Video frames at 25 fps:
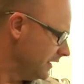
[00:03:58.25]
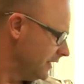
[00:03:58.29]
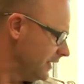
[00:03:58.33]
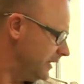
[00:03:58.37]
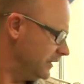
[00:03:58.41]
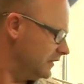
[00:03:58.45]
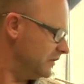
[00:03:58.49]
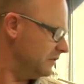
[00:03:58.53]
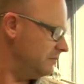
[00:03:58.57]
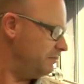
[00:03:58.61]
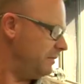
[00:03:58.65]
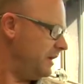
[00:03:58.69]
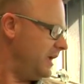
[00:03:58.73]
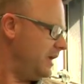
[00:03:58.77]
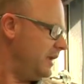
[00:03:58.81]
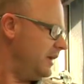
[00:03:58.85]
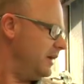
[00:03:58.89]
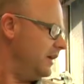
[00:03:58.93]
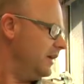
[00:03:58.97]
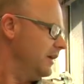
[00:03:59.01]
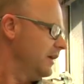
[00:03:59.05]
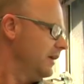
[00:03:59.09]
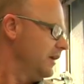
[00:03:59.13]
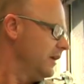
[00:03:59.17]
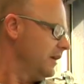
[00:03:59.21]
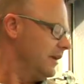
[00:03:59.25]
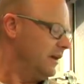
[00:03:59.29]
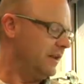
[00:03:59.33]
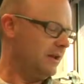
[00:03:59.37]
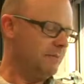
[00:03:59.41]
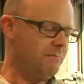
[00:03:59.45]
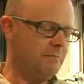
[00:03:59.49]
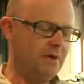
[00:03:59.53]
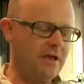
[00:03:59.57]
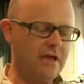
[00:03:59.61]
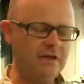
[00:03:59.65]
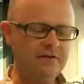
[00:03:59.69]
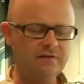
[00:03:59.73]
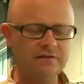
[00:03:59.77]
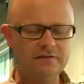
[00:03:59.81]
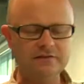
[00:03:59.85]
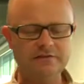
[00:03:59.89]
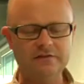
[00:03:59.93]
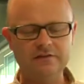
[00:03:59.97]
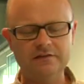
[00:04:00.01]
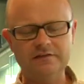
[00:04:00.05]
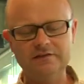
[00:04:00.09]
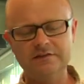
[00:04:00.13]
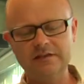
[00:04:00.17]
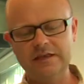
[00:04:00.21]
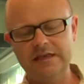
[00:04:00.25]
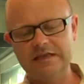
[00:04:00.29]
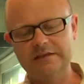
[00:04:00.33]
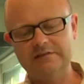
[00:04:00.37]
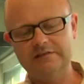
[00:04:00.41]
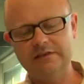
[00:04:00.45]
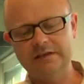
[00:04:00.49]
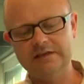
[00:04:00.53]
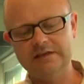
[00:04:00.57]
It has been an amazing success.